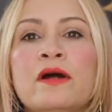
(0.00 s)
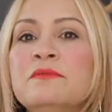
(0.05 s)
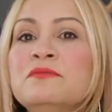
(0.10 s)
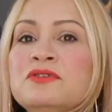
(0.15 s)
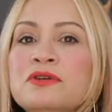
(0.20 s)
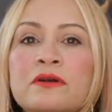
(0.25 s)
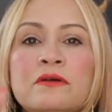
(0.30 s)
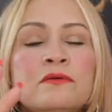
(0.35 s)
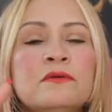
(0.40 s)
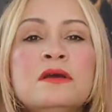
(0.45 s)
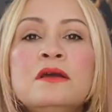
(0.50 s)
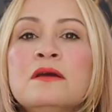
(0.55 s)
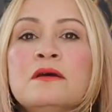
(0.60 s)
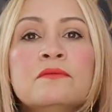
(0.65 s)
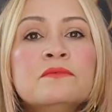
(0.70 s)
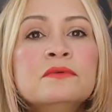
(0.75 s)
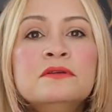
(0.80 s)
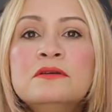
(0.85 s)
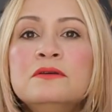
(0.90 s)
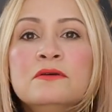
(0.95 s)
I'm sharing
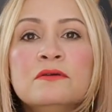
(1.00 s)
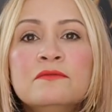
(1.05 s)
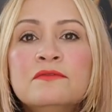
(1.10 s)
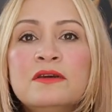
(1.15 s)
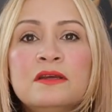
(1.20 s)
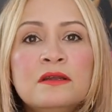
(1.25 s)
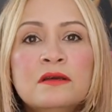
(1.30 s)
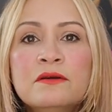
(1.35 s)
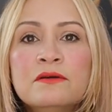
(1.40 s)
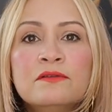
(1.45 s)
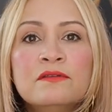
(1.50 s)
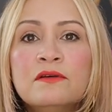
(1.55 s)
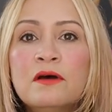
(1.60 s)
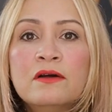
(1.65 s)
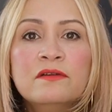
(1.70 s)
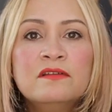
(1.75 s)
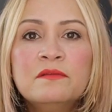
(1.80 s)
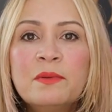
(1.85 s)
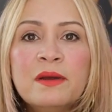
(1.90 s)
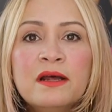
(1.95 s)
here with you videos
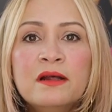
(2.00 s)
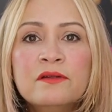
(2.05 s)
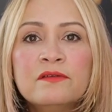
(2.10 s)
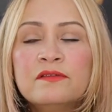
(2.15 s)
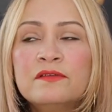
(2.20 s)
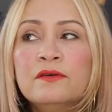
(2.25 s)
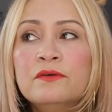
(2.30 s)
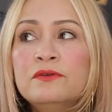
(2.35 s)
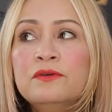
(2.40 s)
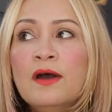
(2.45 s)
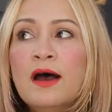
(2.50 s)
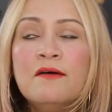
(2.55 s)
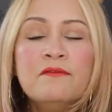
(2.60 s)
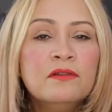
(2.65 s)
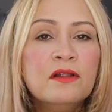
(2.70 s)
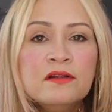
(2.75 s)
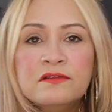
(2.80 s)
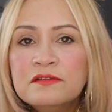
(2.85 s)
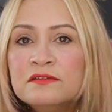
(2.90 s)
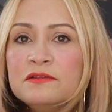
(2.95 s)
on spells. So you have
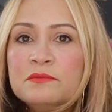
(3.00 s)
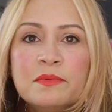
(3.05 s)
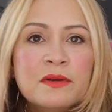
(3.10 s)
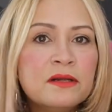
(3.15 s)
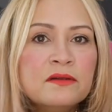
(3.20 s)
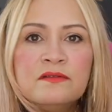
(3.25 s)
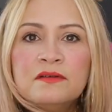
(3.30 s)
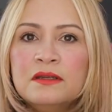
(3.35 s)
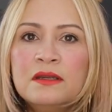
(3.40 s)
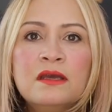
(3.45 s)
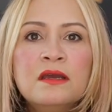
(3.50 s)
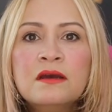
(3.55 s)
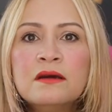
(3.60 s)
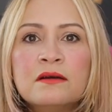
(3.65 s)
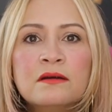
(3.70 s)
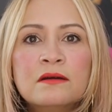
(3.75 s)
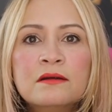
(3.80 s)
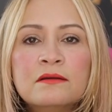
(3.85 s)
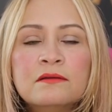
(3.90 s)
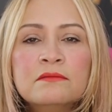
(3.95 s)
lots of spells in
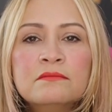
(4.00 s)
here.